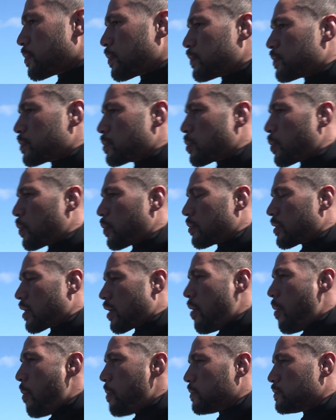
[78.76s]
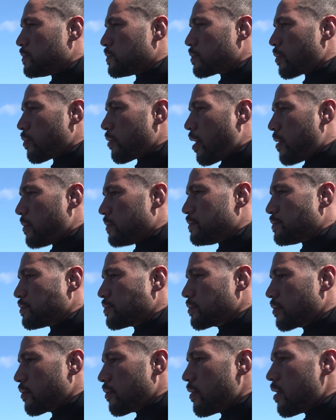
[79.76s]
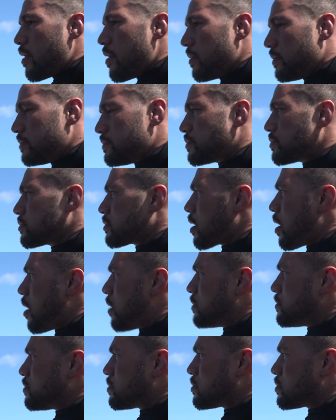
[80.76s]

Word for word: time, these ones go bright orange, and they're beautiful